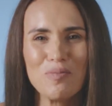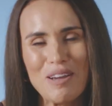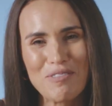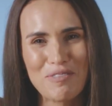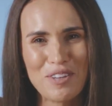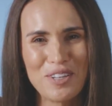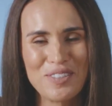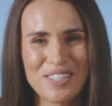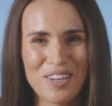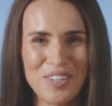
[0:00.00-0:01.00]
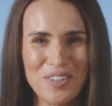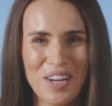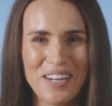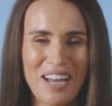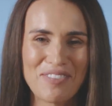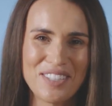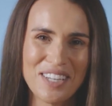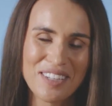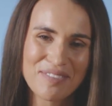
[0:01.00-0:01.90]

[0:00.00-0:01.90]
we review so you don't have to.